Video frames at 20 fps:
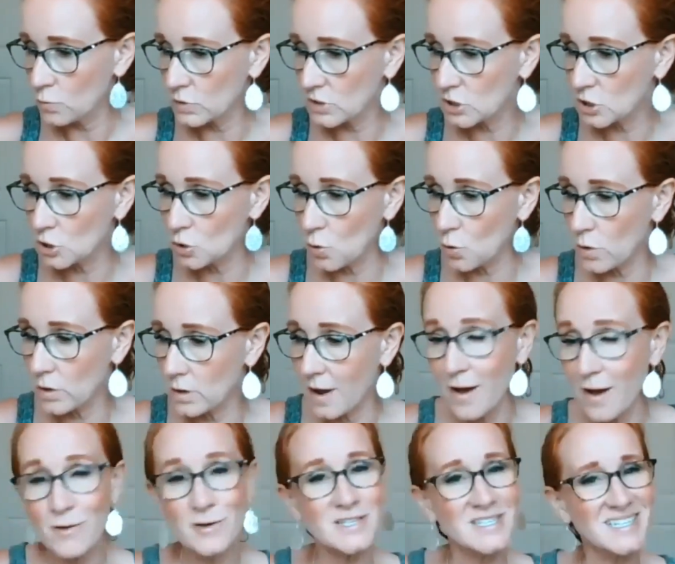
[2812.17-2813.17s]

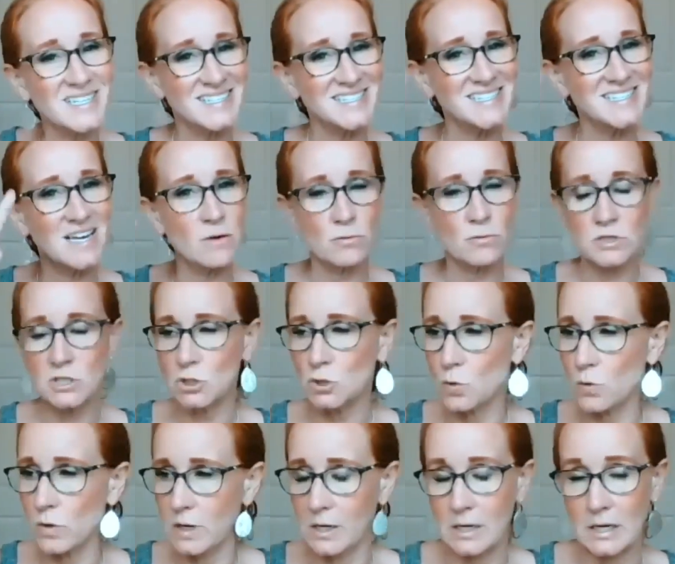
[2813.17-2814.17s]
Restore, I was going to say
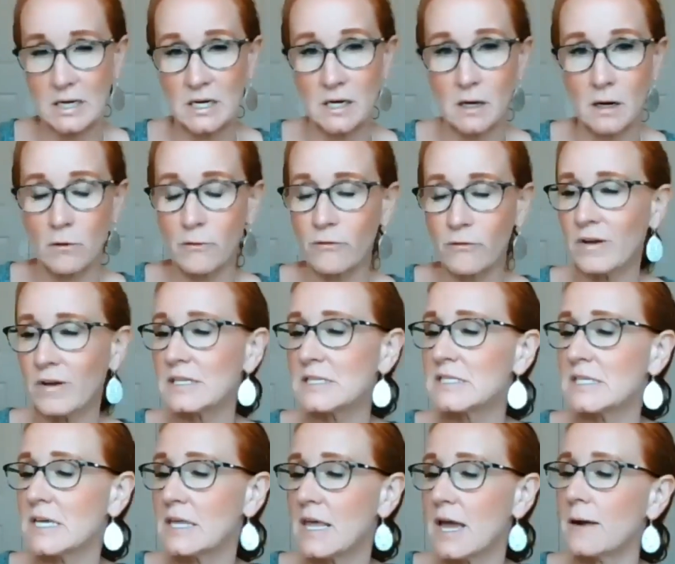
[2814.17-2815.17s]
restoring, and I didn't know if I
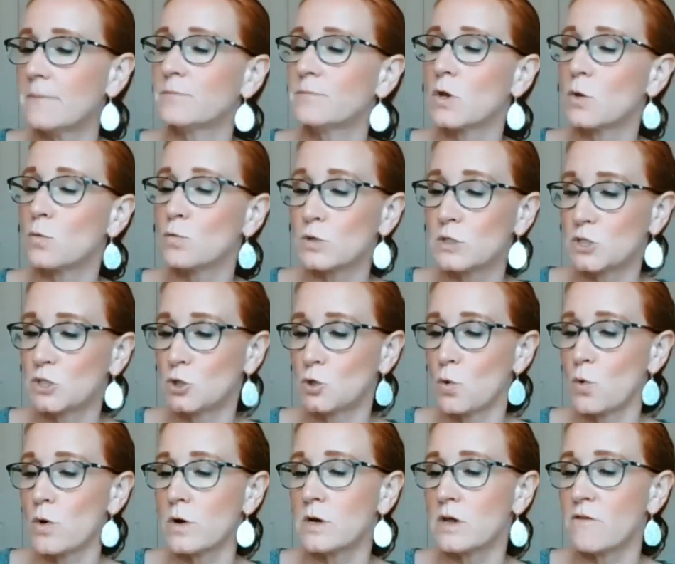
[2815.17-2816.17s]
could say that.
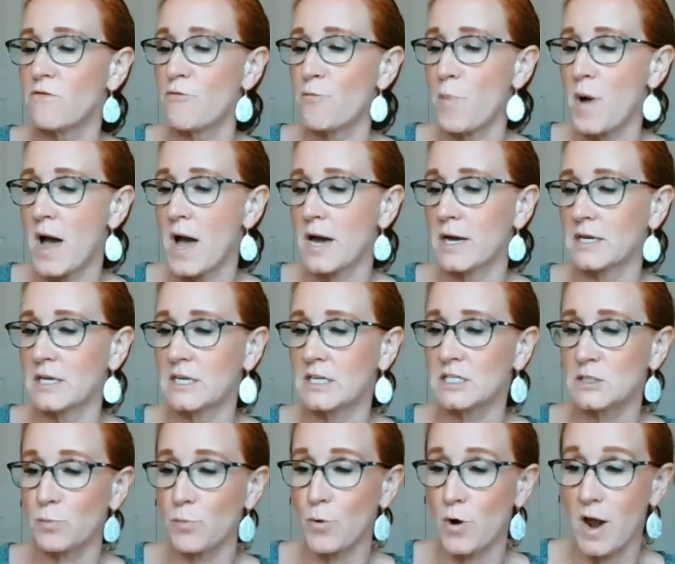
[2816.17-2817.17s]
Restorative
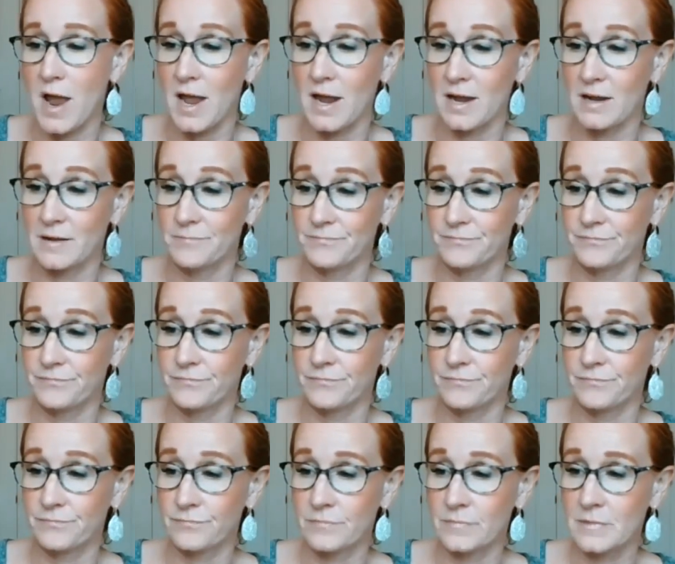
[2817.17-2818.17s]
body spray.
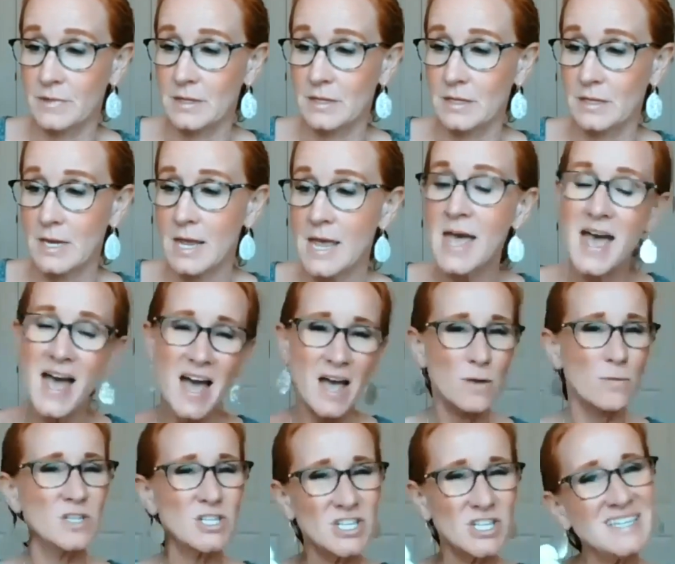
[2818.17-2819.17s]

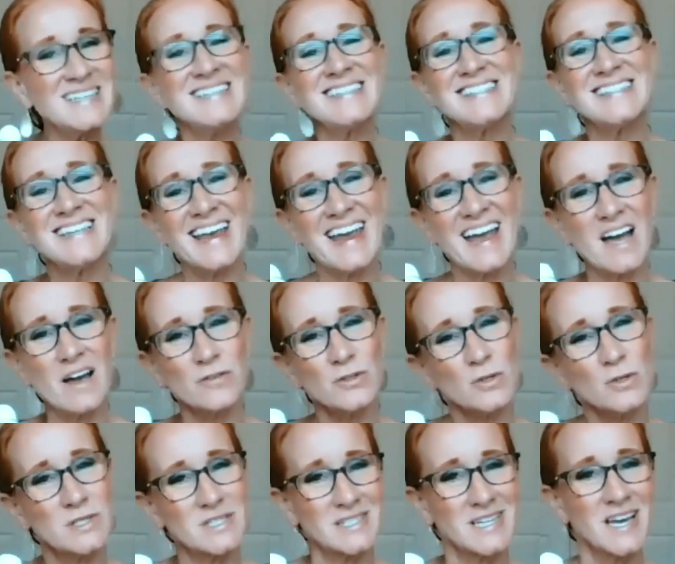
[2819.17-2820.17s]
I wish it didn't say
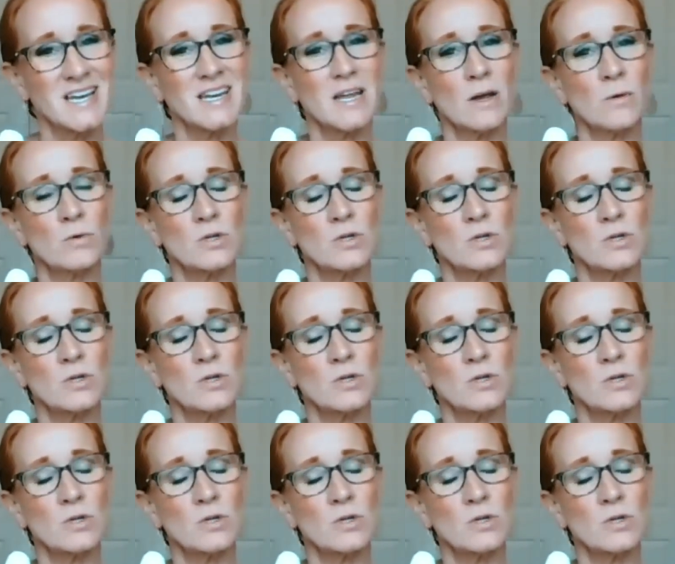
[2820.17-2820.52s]
after sun.